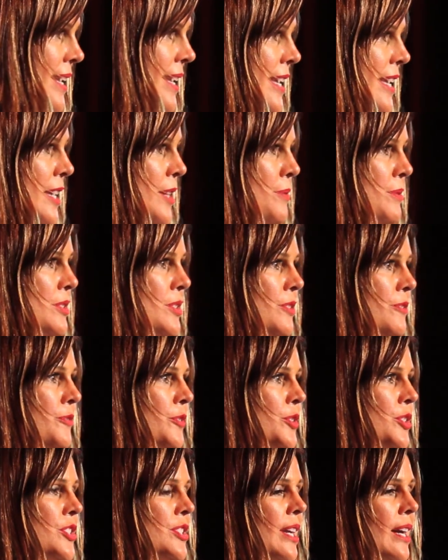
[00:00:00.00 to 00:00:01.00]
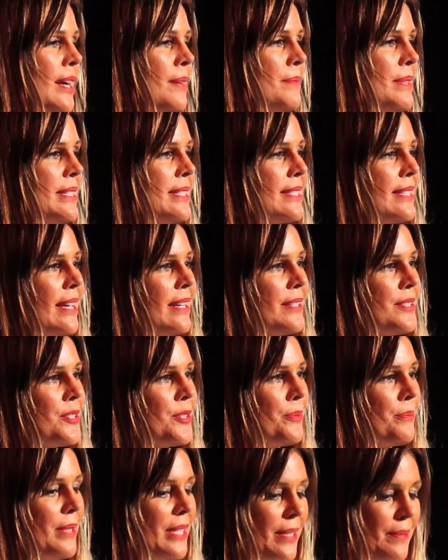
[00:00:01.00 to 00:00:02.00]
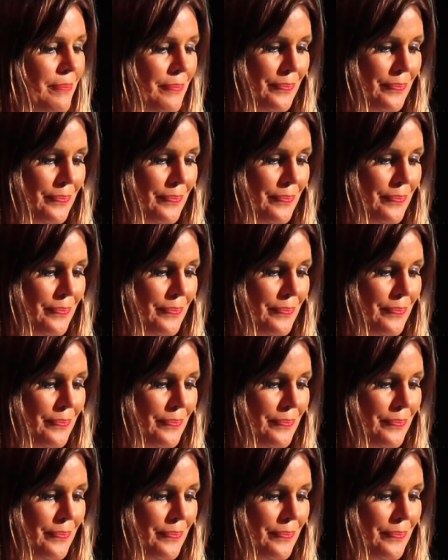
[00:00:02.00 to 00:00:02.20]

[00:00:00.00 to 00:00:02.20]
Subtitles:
It was the first time he'd said it to me.